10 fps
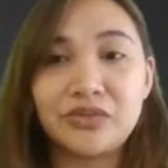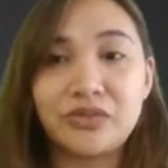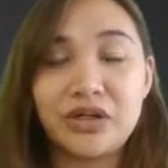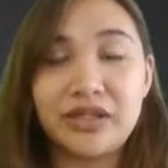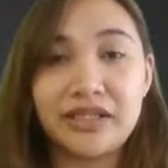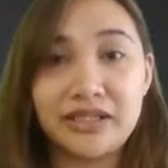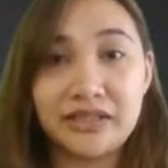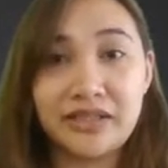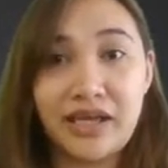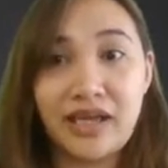
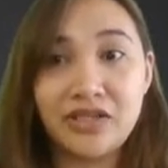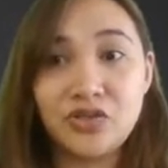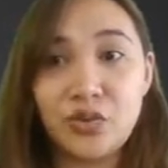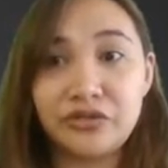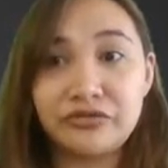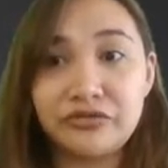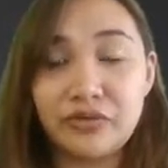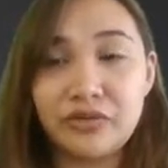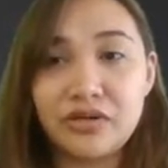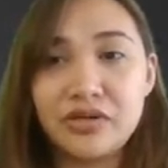
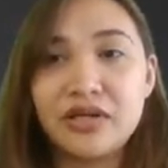124